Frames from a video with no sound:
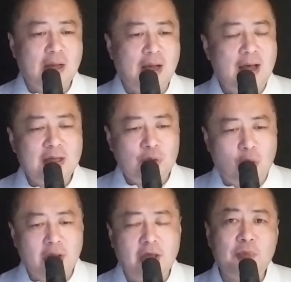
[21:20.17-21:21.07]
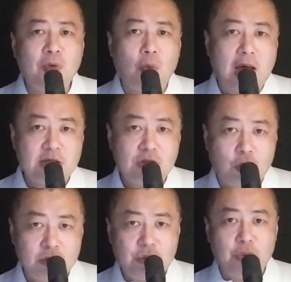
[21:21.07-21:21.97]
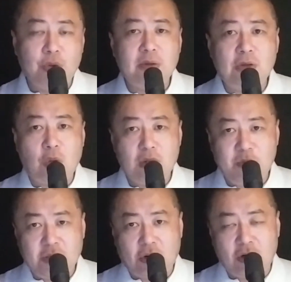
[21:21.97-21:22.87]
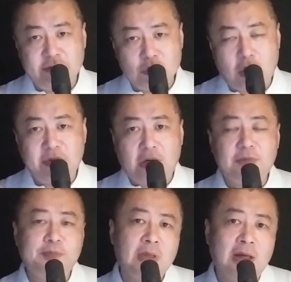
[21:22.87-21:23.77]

I taught him what I just taught you during the beginning of this webinar.